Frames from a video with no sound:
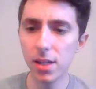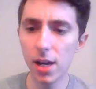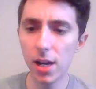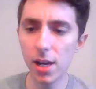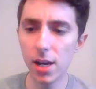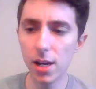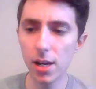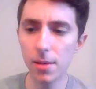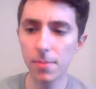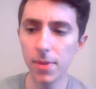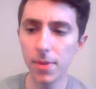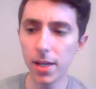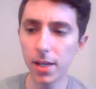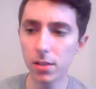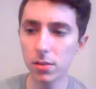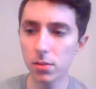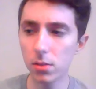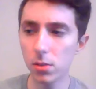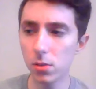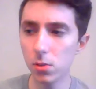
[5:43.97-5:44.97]
I
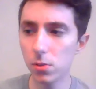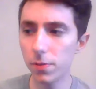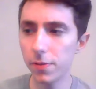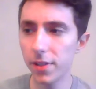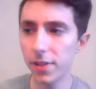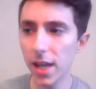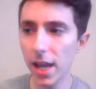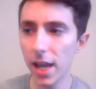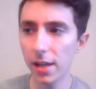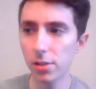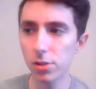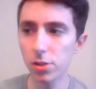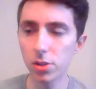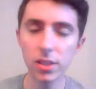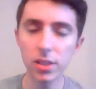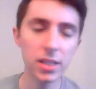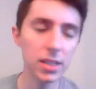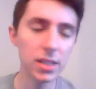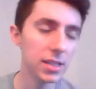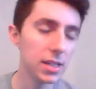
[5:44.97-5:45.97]
don't know if he
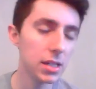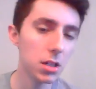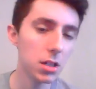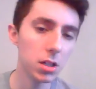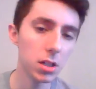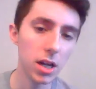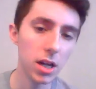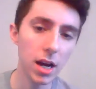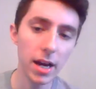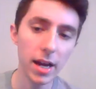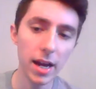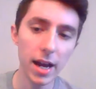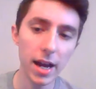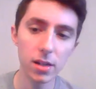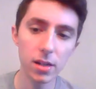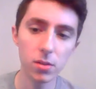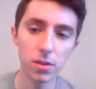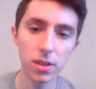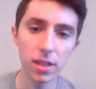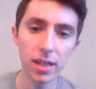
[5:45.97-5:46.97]
actually did or not. I
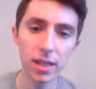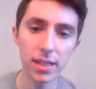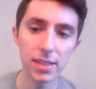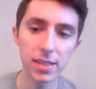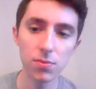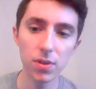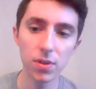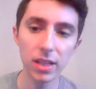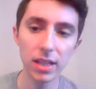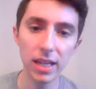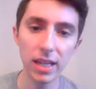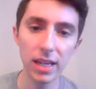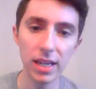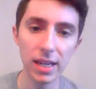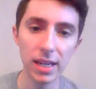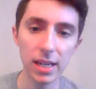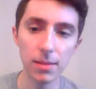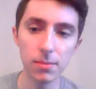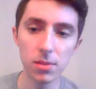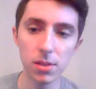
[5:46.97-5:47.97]
don't think it's really in
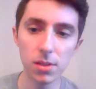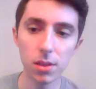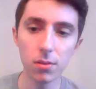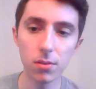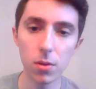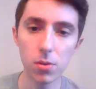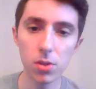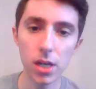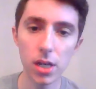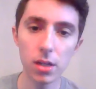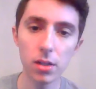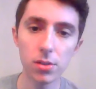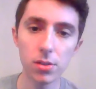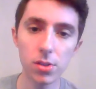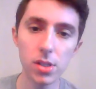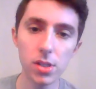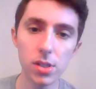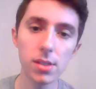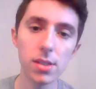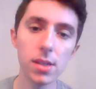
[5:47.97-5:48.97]
him to throw
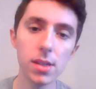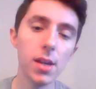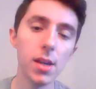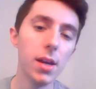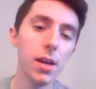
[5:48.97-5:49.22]
challenges.